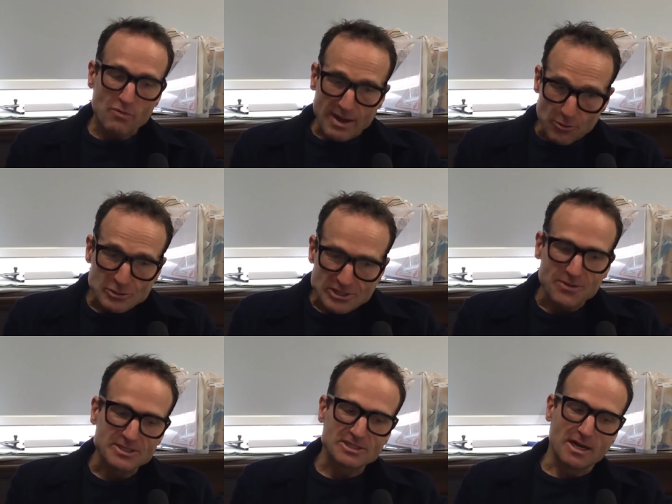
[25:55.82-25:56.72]
what that also
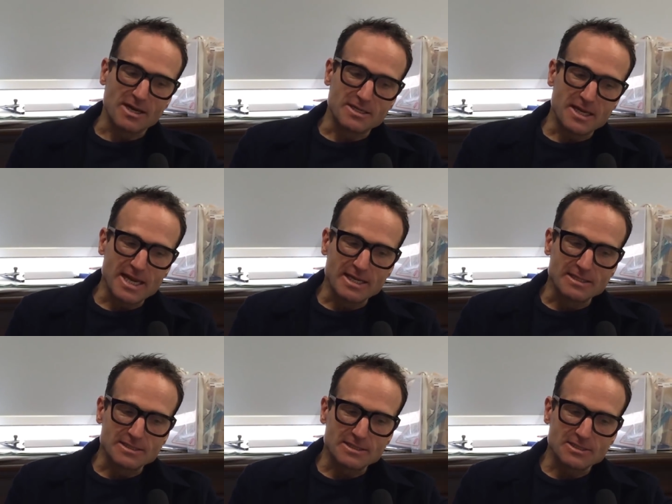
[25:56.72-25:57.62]
has done
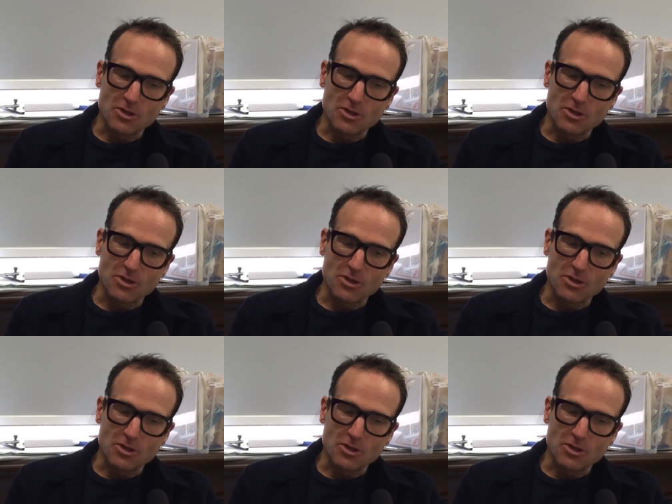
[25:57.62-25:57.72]
is,